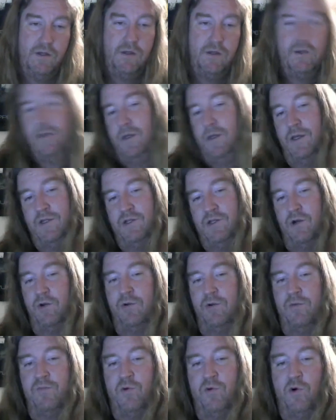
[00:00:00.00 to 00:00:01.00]
It's already
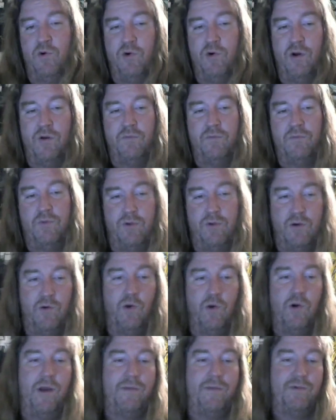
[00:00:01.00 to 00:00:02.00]
been
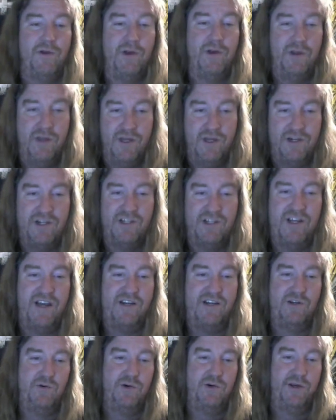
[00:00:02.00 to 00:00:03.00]
pre-programmed to get to
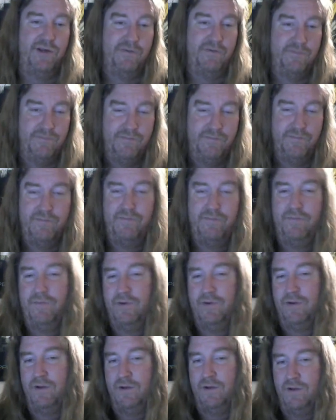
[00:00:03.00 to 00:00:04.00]
Tatooine.
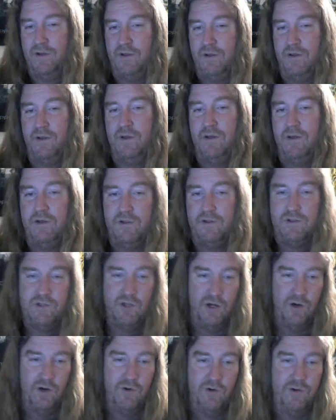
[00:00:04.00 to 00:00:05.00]

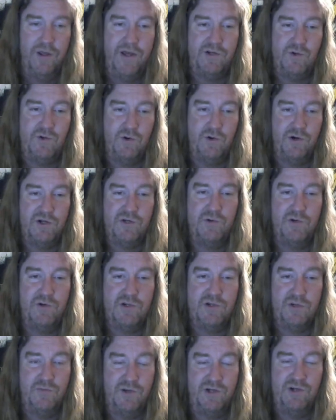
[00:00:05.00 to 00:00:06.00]
So, and that's where you're supposed
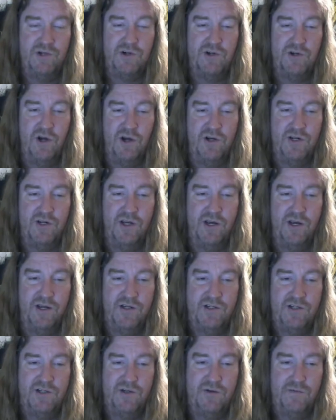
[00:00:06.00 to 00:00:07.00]
to meet your
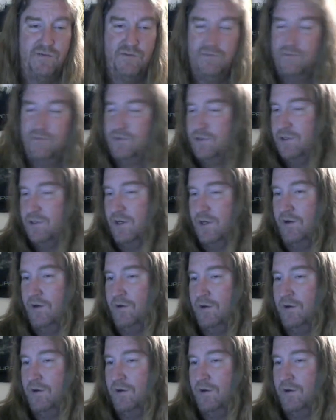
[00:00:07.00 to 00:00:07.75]
contacts. So,